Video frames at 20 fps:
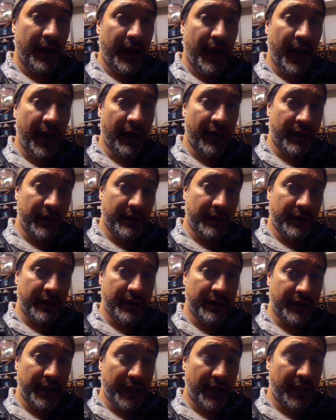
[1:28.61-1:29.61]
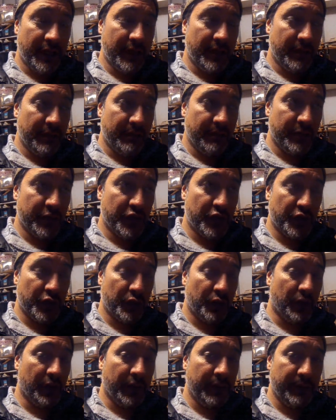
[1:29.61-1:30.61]
Aaron is a
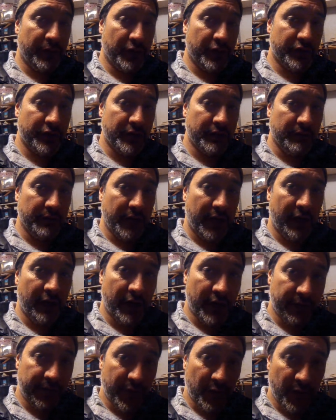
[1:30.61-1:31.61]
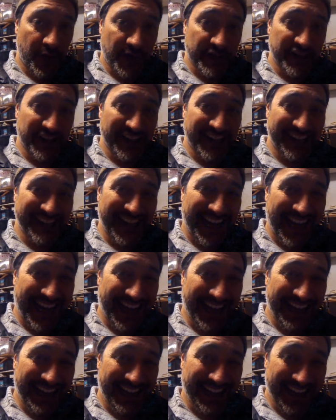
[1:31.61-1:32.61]
surly person. Aaron, if you're watching this,
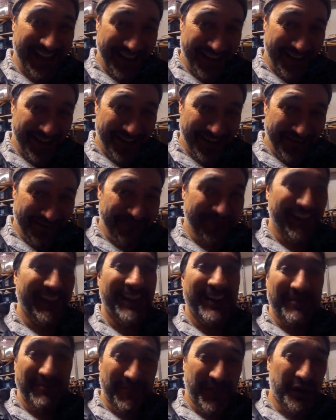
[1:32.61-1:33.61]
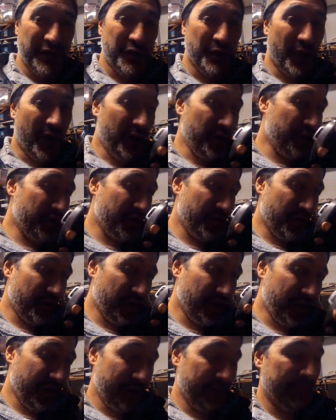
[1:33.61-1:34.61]
hi, I like you, but you are
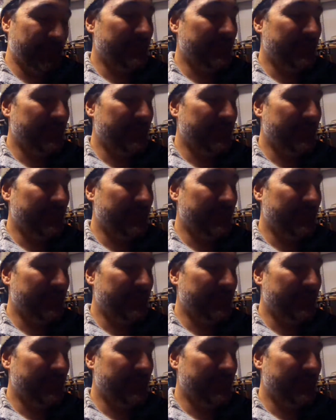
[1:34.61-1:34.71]
surly.